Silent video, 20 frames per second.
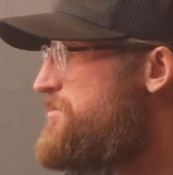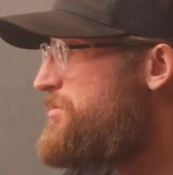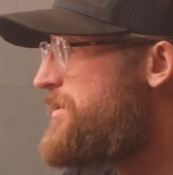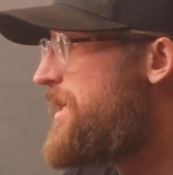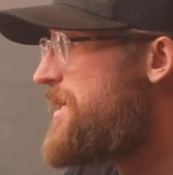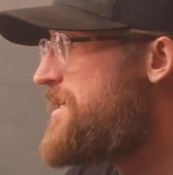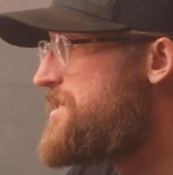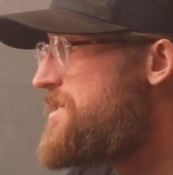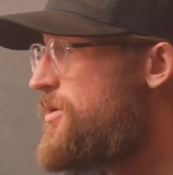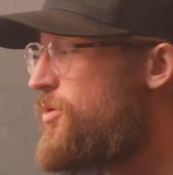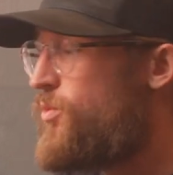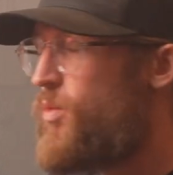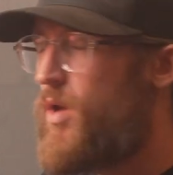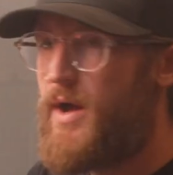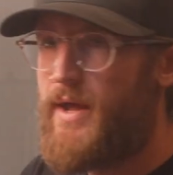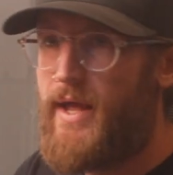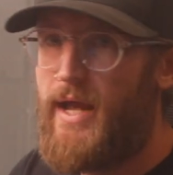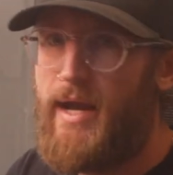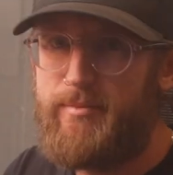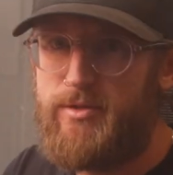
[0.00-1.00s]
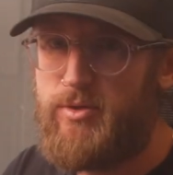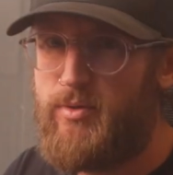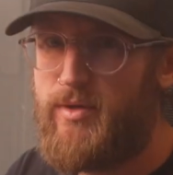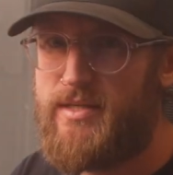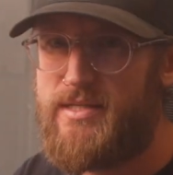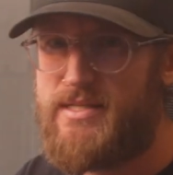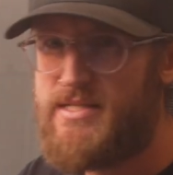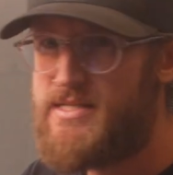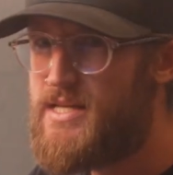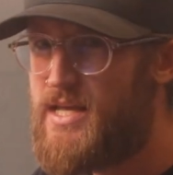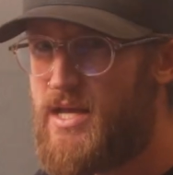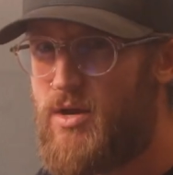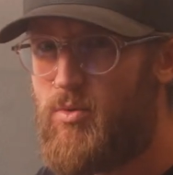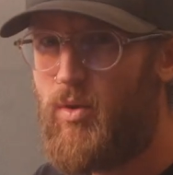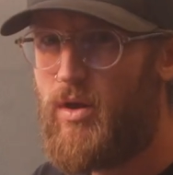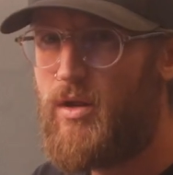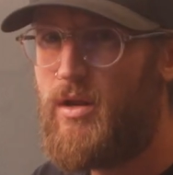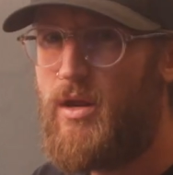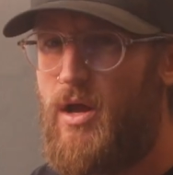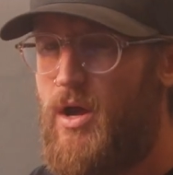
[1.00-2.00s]
place and walking up to it and seeing
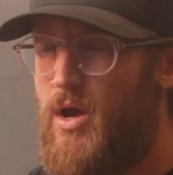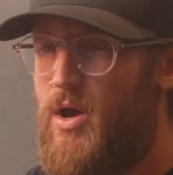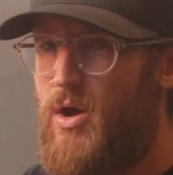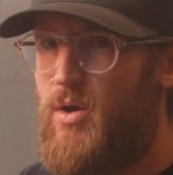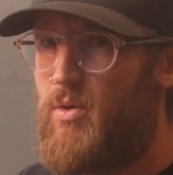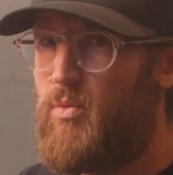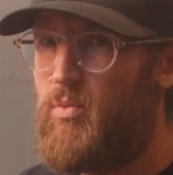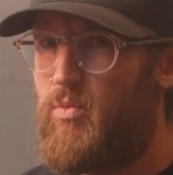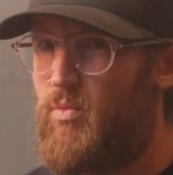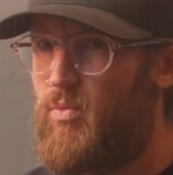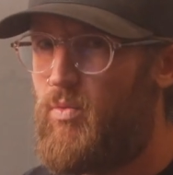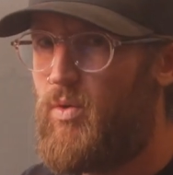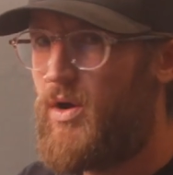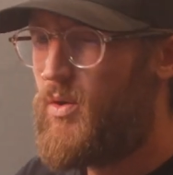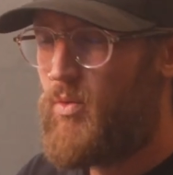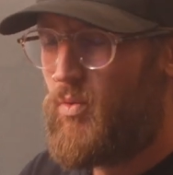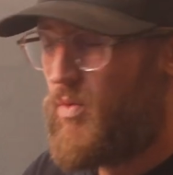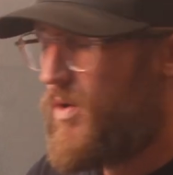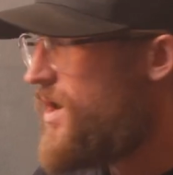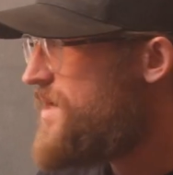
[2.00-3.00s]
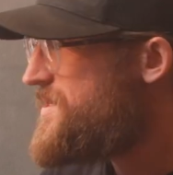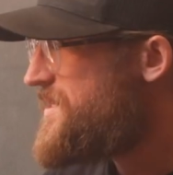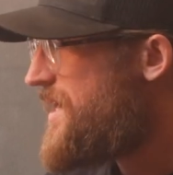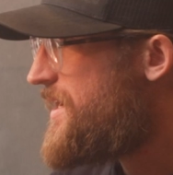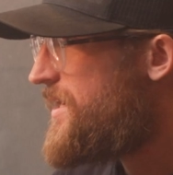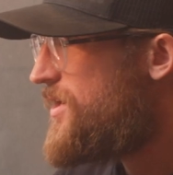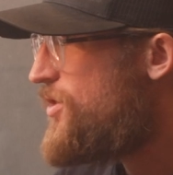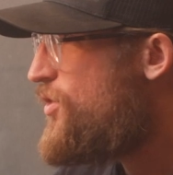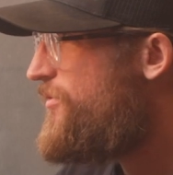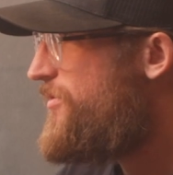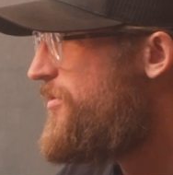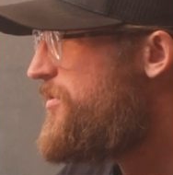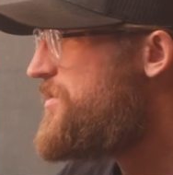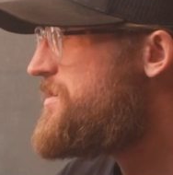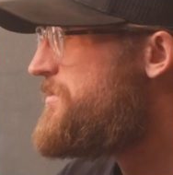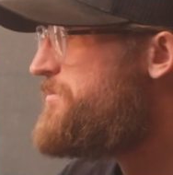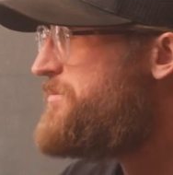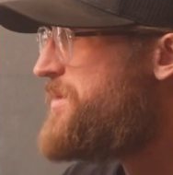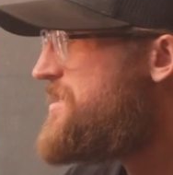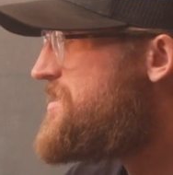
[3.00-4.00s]
what it was. I didn't know if it was
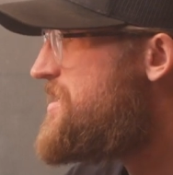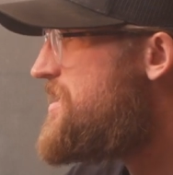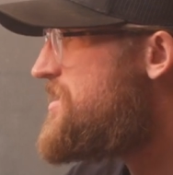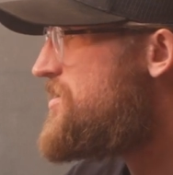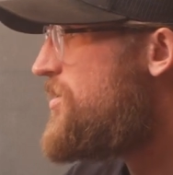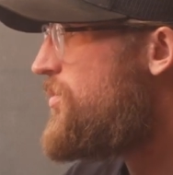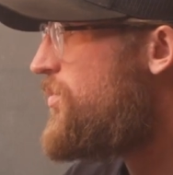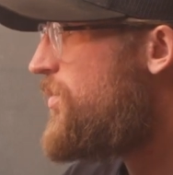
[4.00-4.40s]
a business or